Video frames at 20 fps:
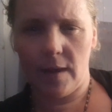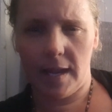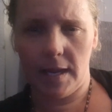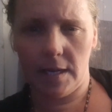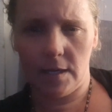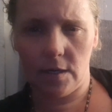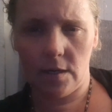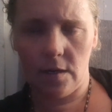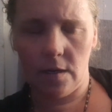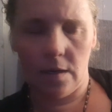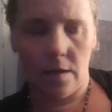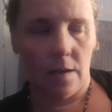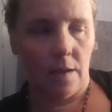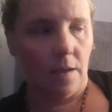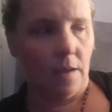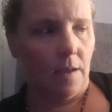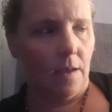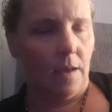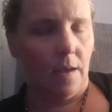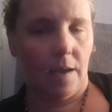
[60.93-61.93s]
Hader
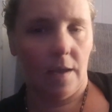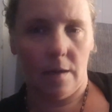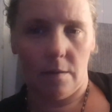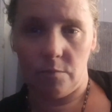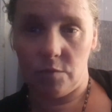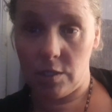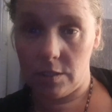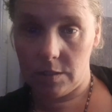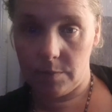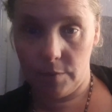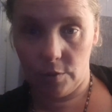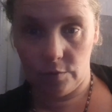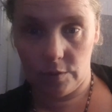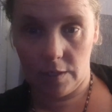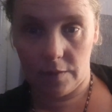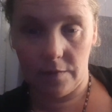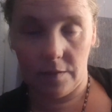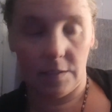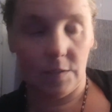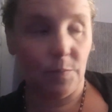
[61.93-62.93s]
and I'm just about
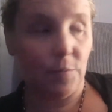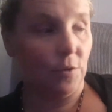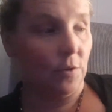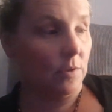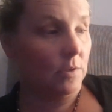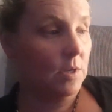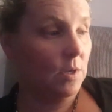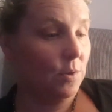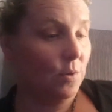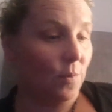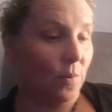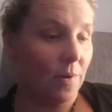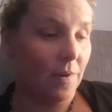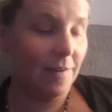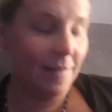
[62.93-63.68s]
done this book too